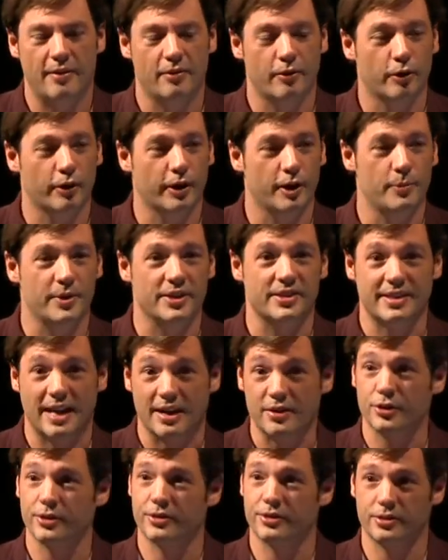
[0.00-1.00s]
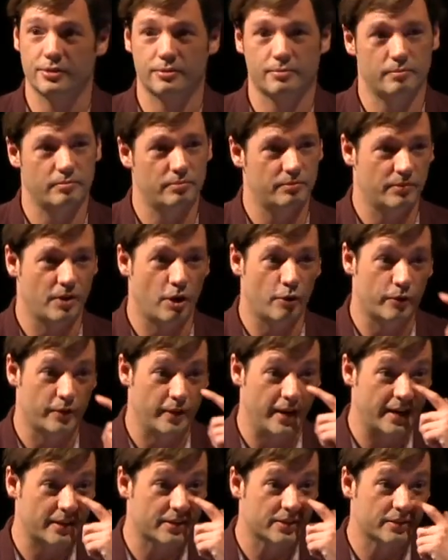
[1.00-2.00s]
And there are going to be sessions
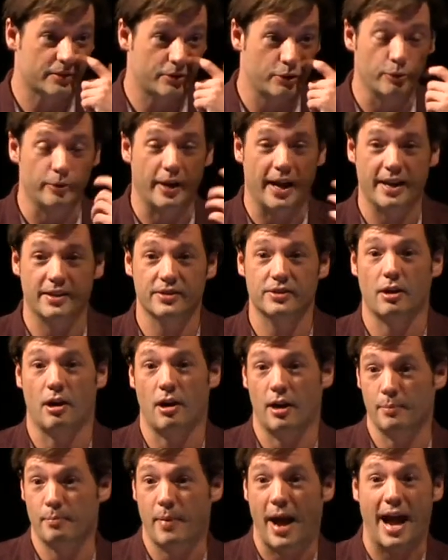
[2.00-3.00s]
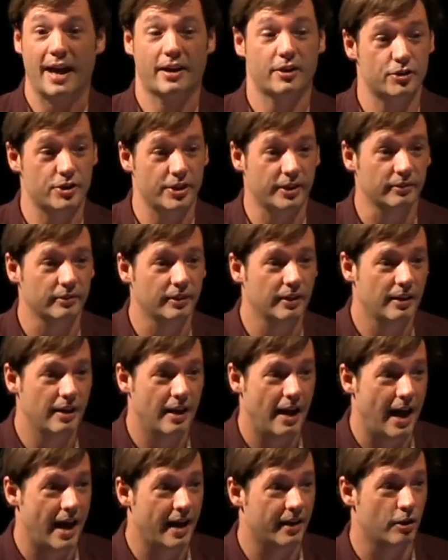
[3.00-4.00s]
over the next two days on packaging
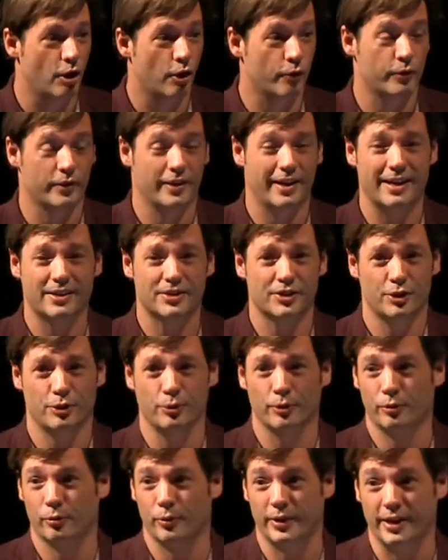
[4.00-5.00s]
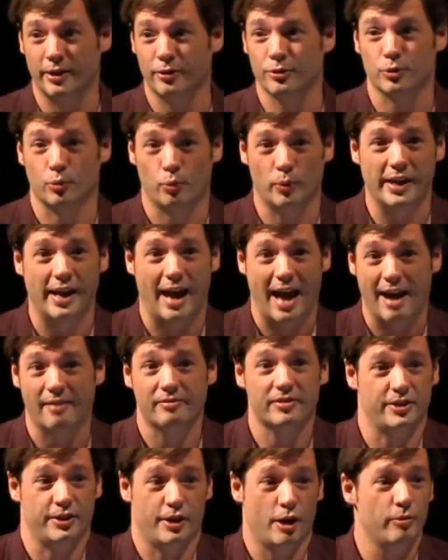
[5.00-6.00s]
and over the next two or three years, we
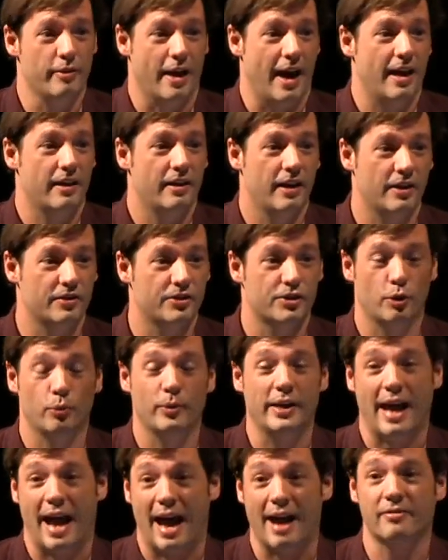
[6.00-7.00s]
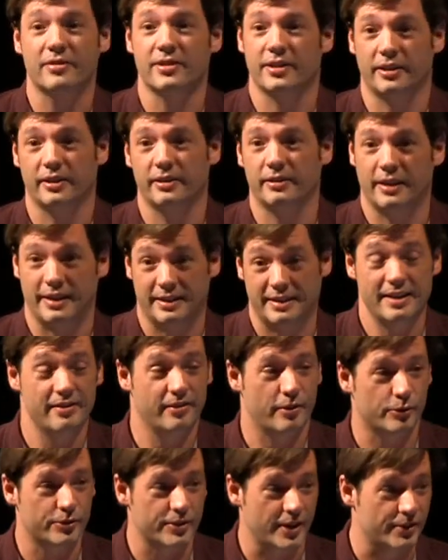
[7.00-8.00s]
have to know that. And so we have to
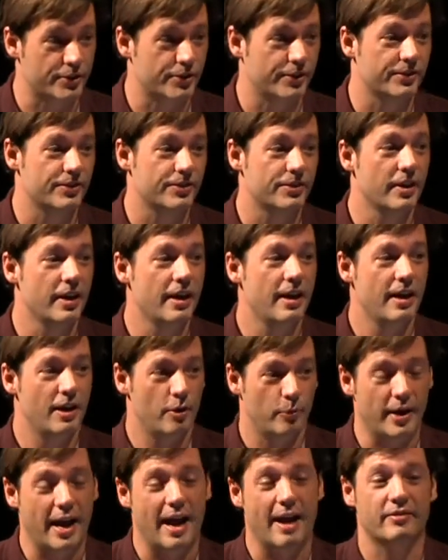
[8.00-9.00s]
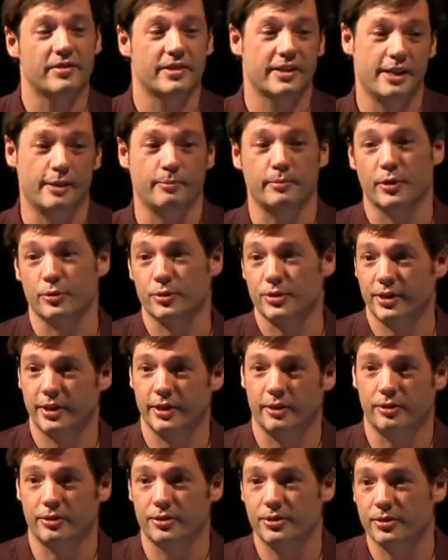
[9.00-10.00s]
attend those sessions, and we have to keep those
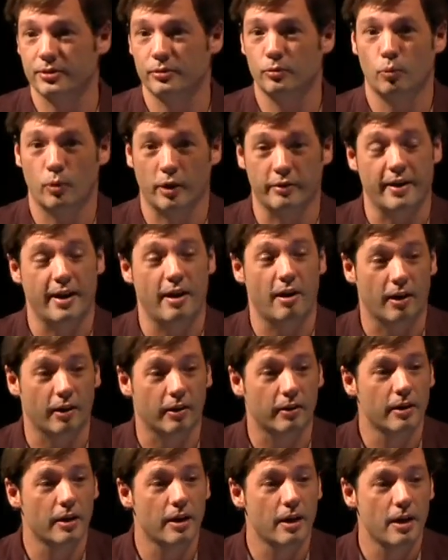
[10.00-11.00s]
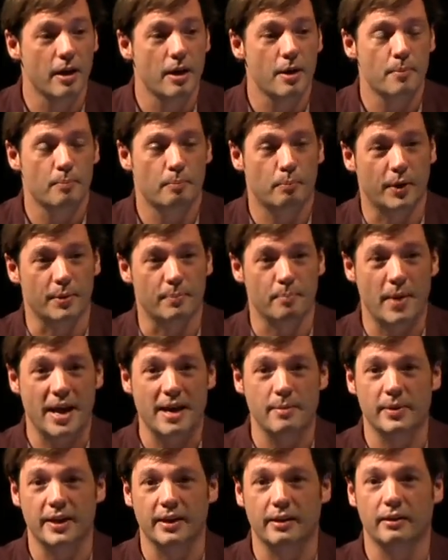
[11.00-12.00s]
skills where they are. But
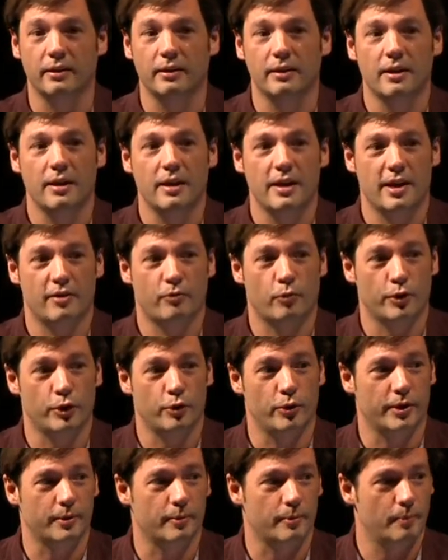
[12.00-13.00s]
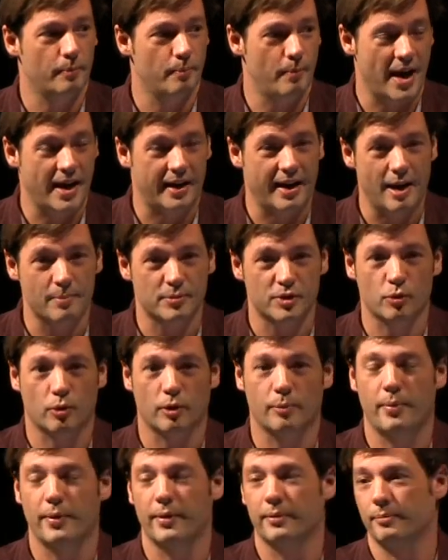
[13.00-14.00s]
maybe if we're doing Mac App
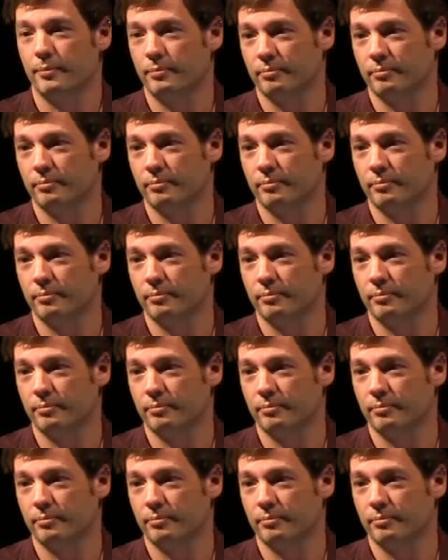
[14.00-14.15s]
Store